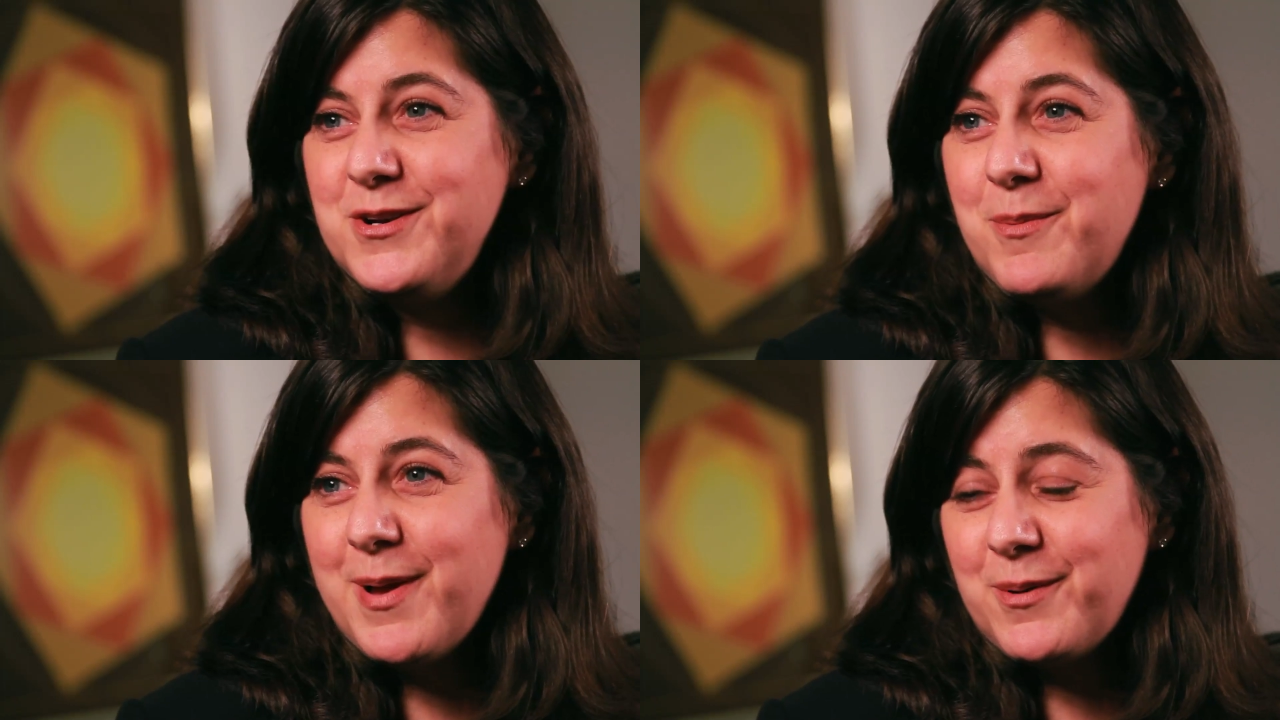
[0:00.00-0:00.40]

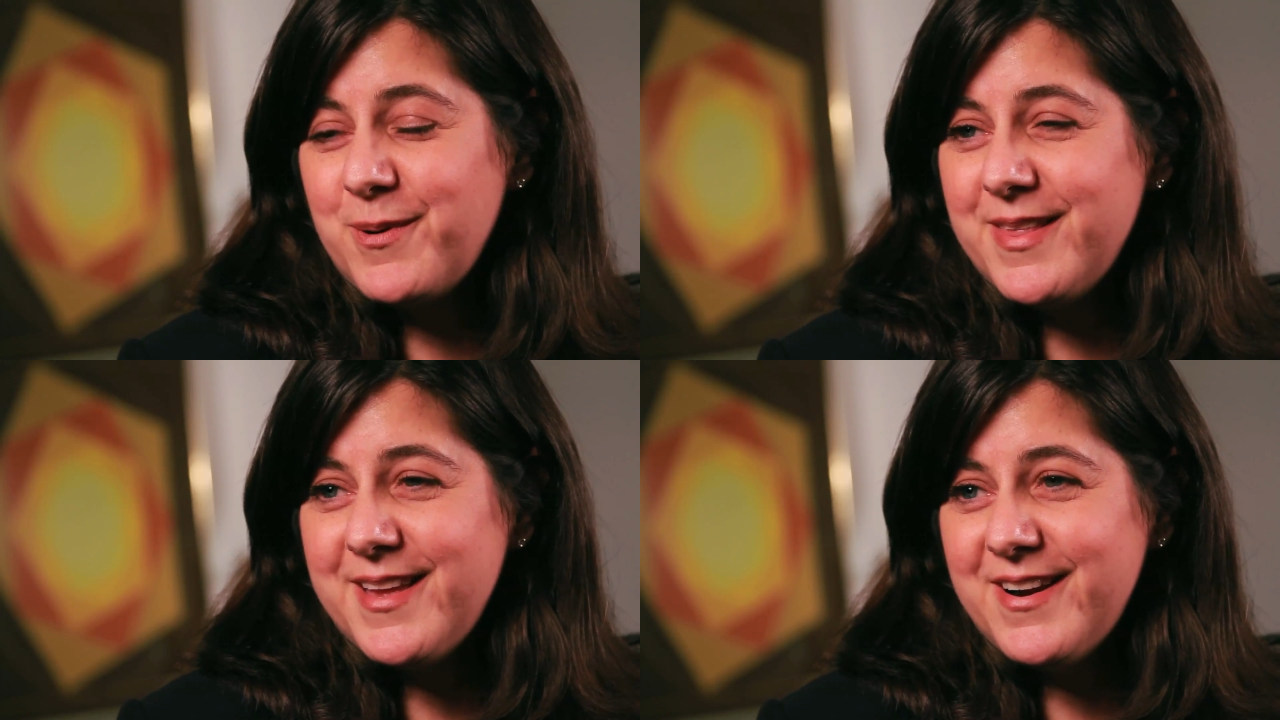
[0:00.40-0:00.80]
No matter
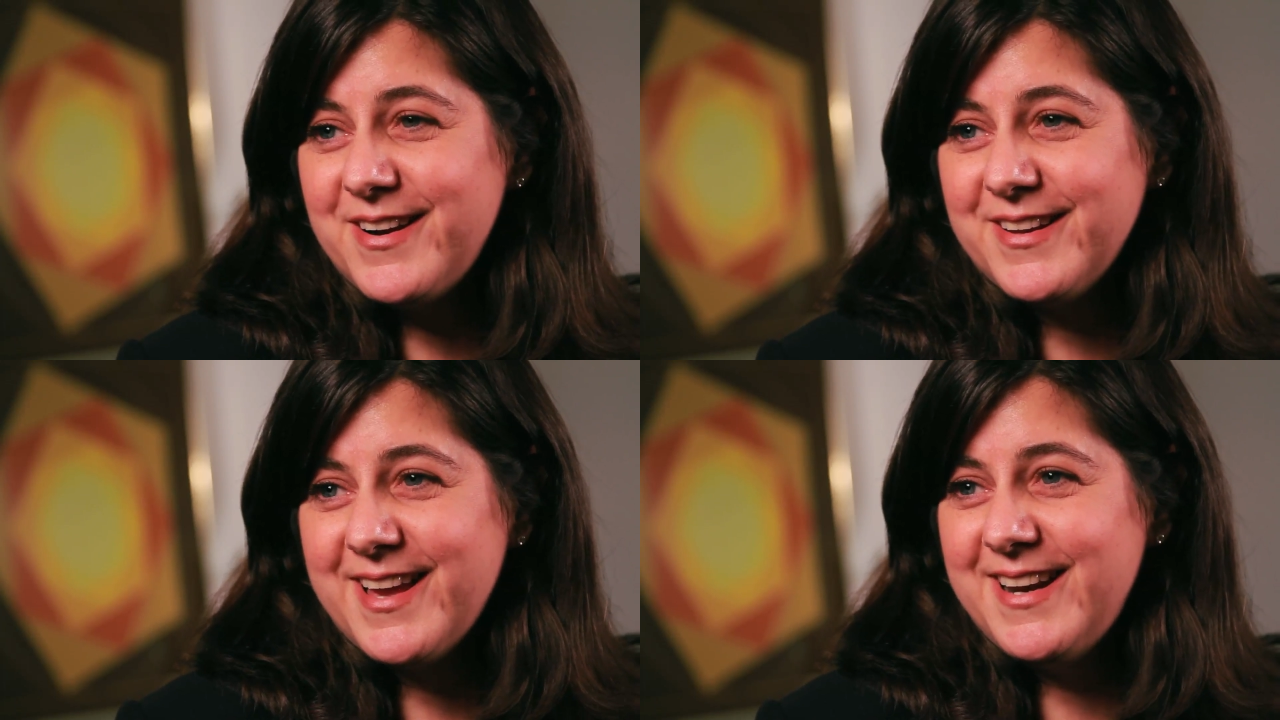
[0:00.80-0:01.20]
where they are,
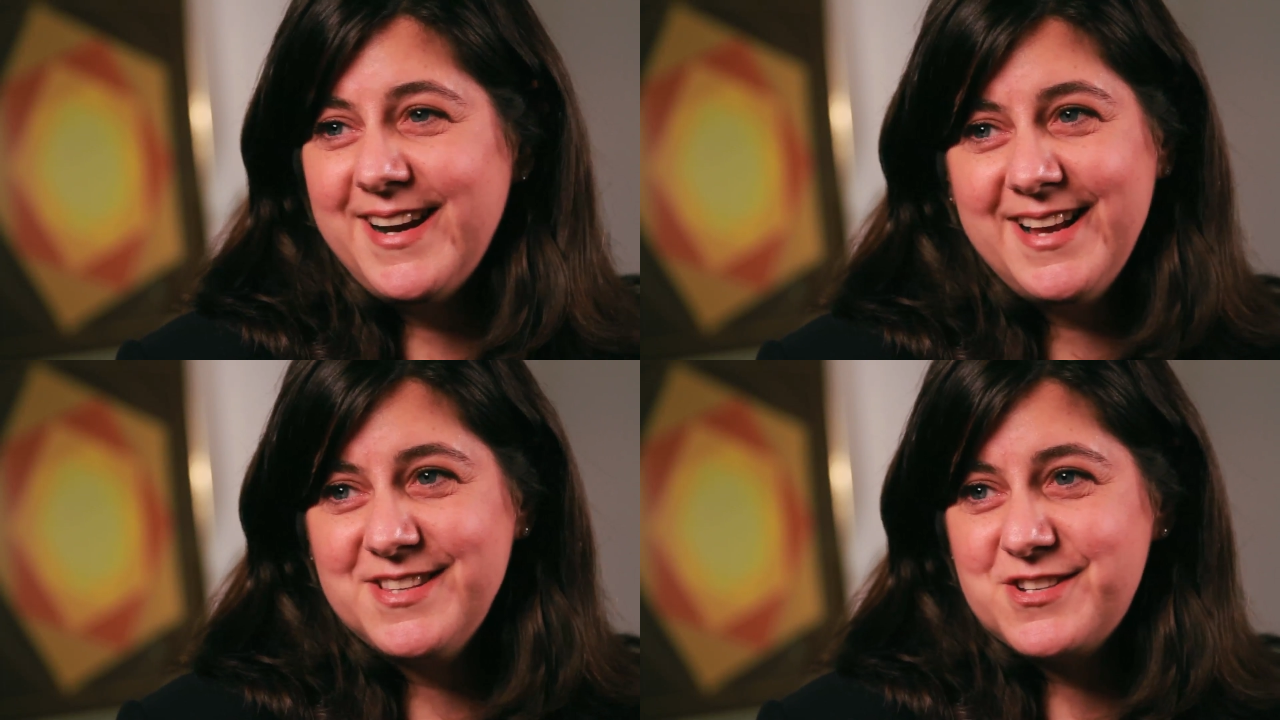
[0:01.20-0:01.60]
you'll get an
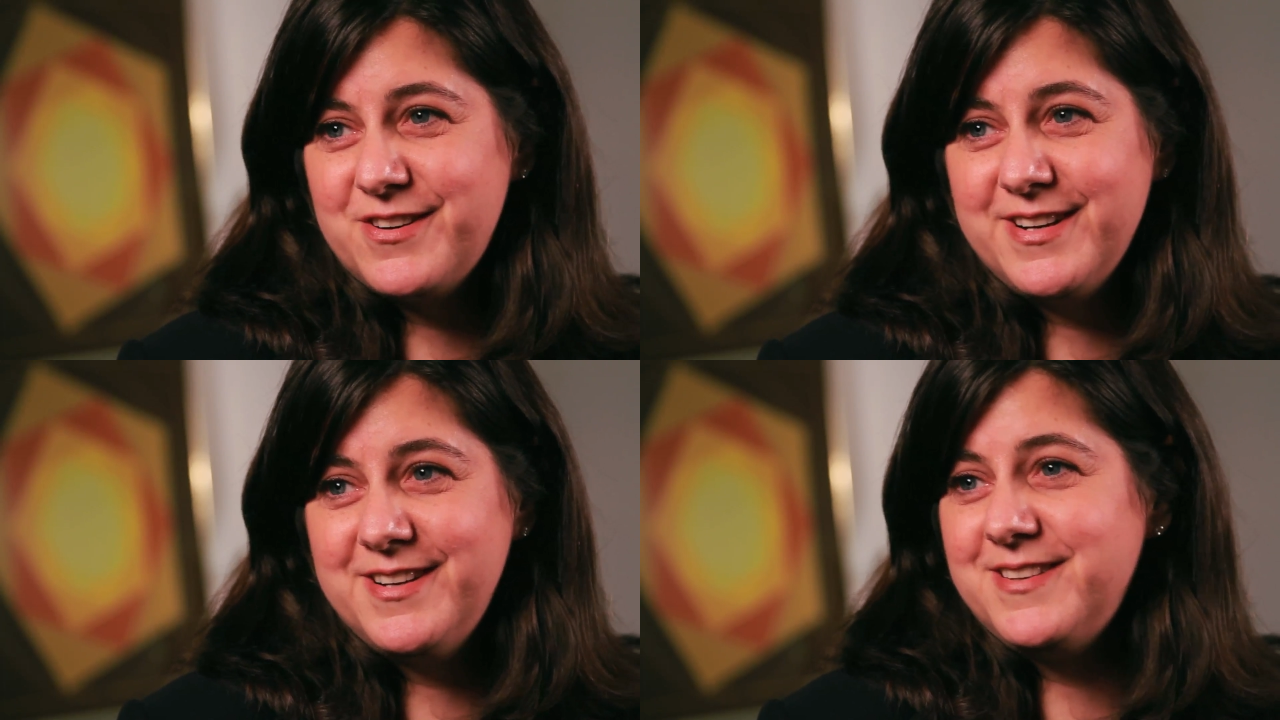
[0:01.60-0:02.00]
answer
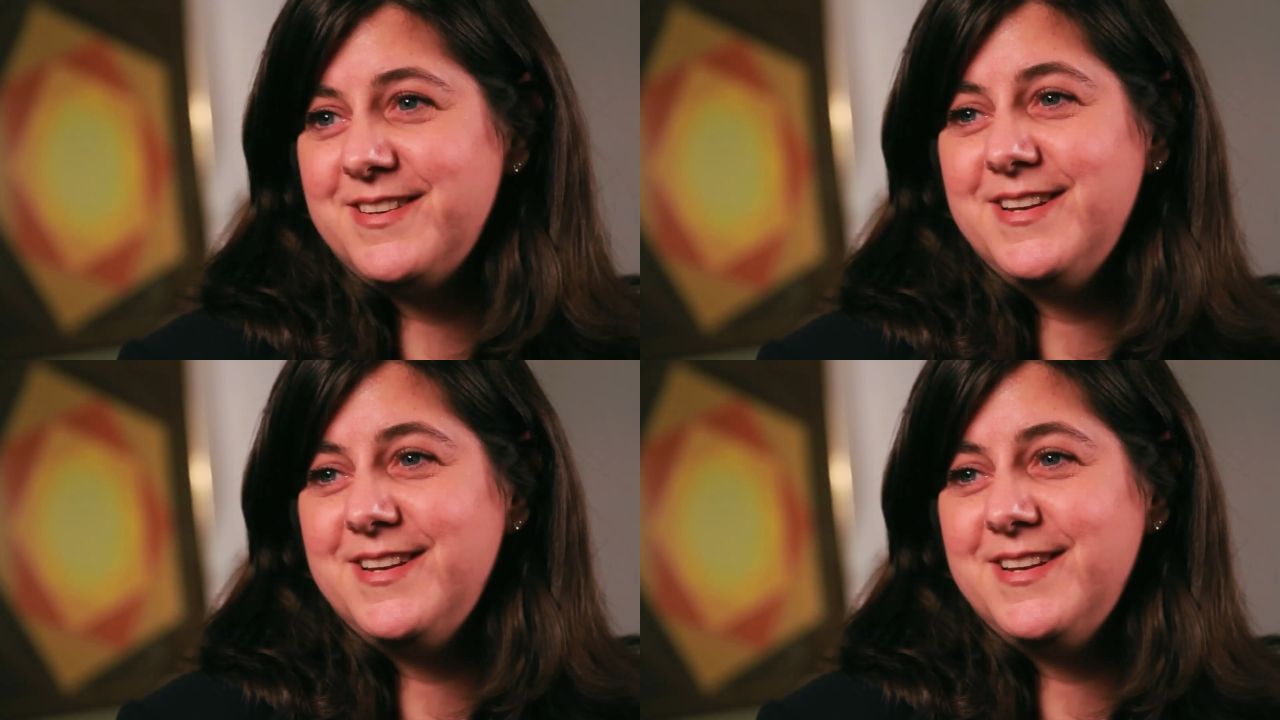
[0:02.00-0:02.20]
in,